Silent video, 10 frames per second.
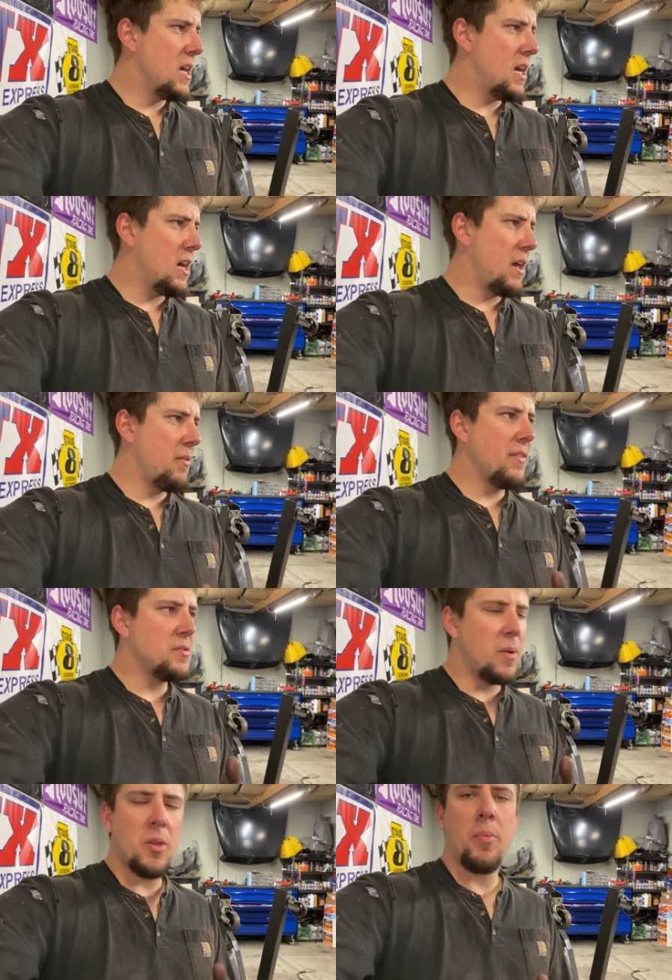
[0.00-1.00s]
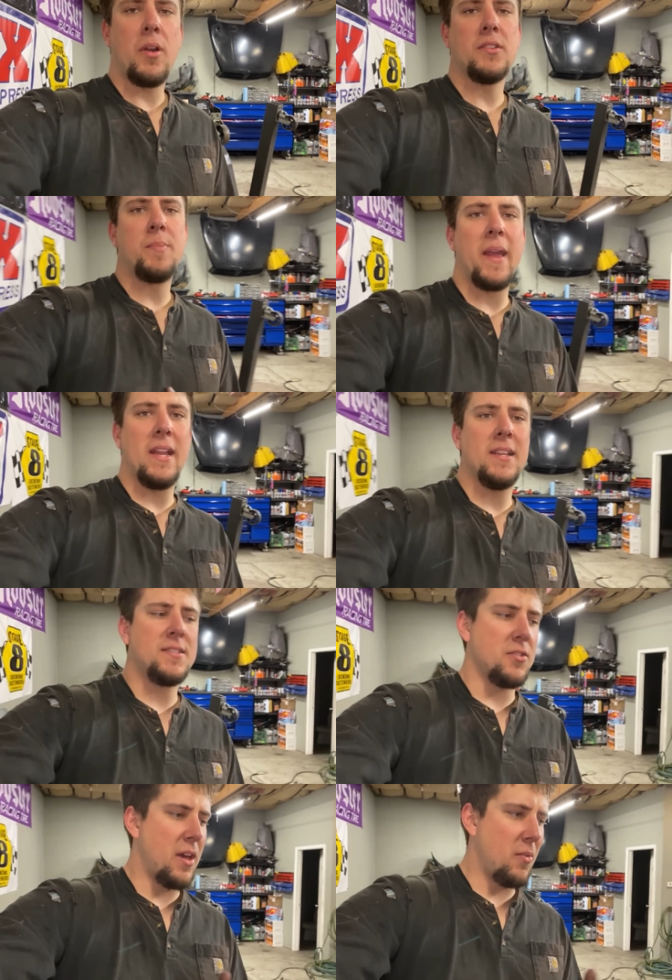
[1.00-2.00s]
uh, and we have some other parts painted
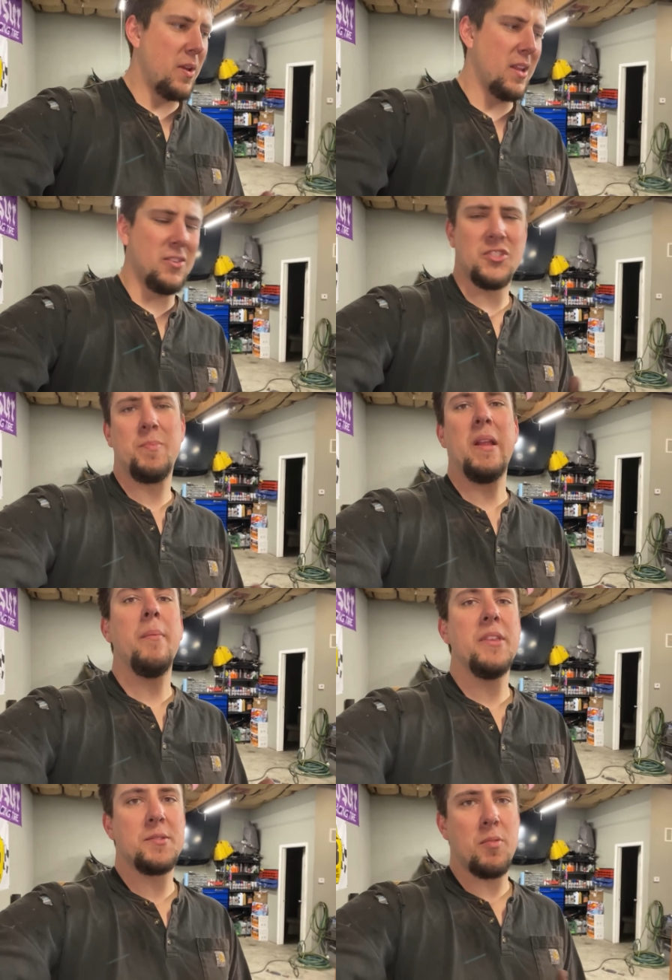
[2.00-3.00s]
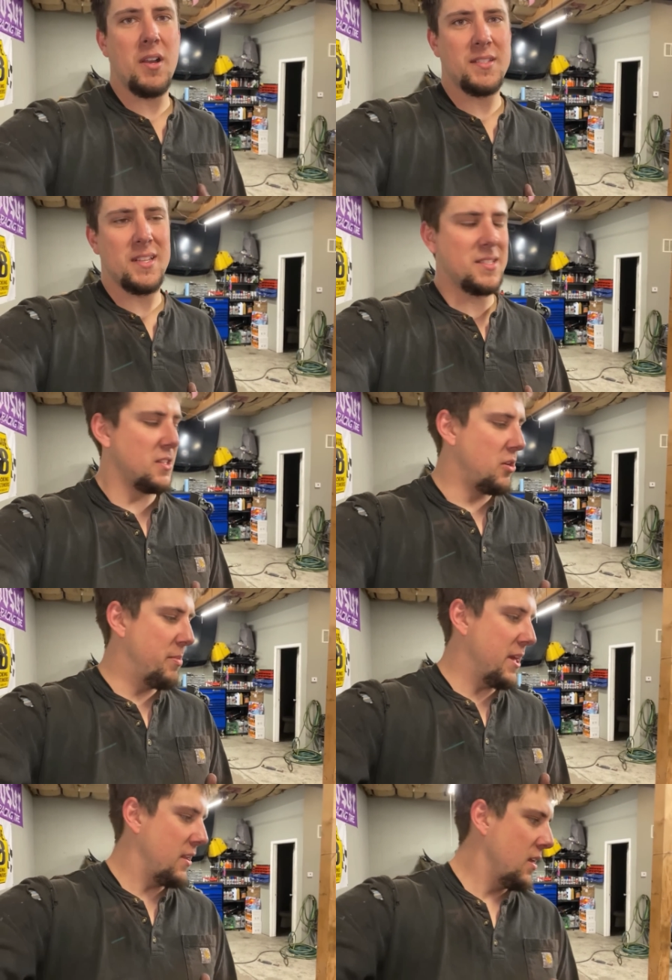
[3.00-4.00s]
so that way they'll speed up this process a little
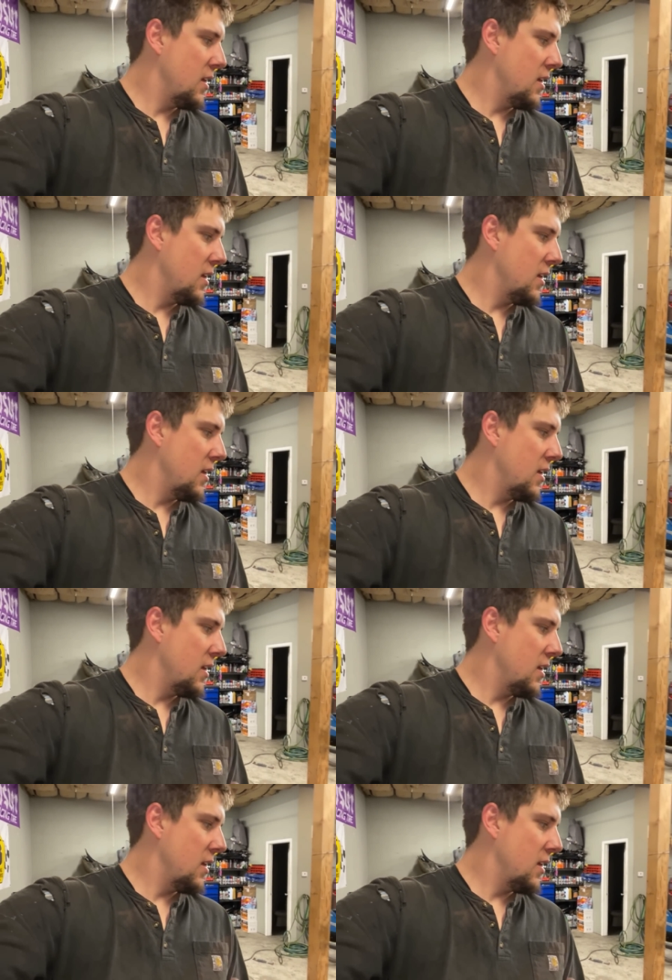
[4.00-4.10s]
bit.